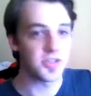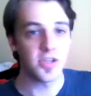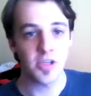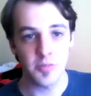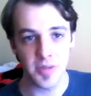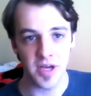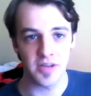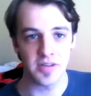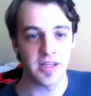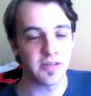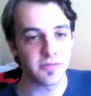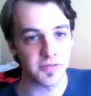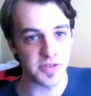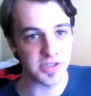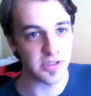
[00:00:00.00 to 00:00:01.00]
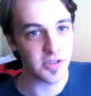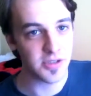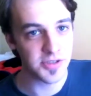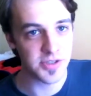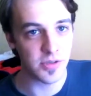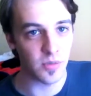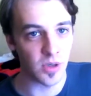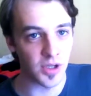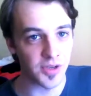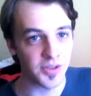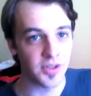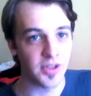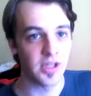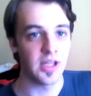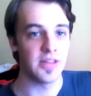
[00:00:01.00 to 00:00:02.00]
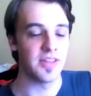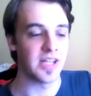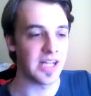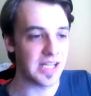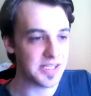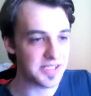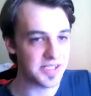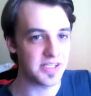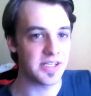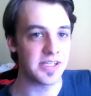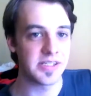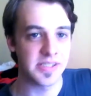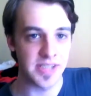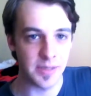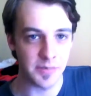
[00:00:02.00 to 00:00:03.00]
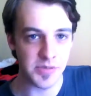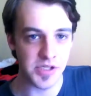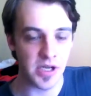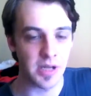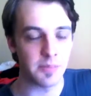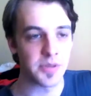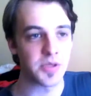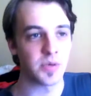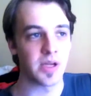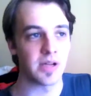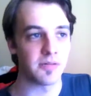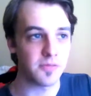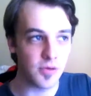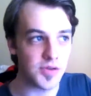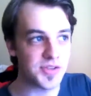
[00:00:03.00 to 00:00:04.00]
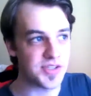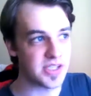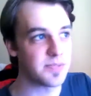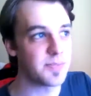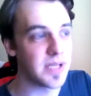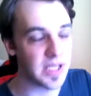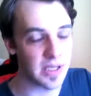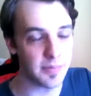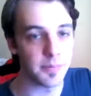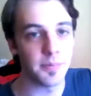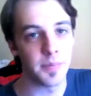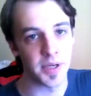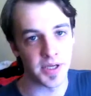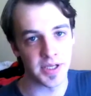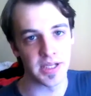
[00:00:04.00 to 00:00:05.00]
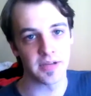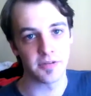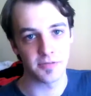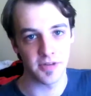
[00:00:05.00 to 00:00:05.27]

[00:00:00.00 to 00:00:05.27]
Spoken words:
So you can park there for as long as you want that isn't sometime between 4 to 6 p.m, Monday to